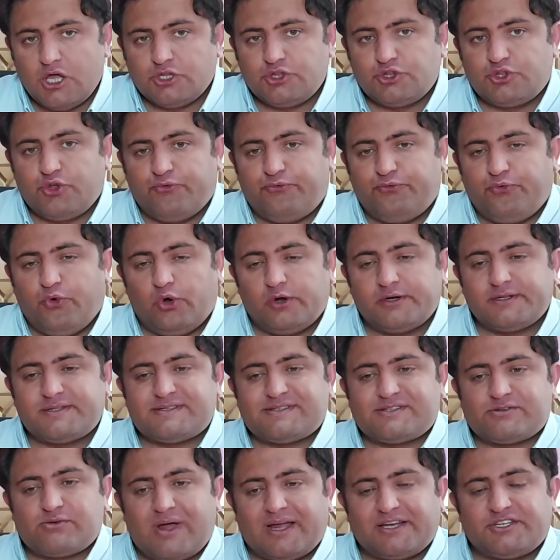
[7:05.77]
The fourth
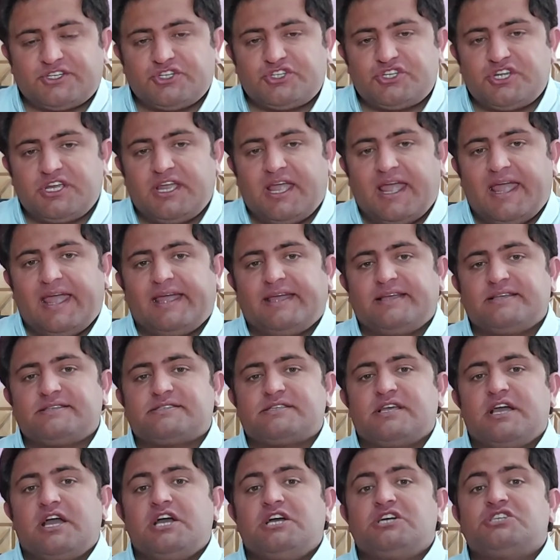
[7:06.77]
strategy is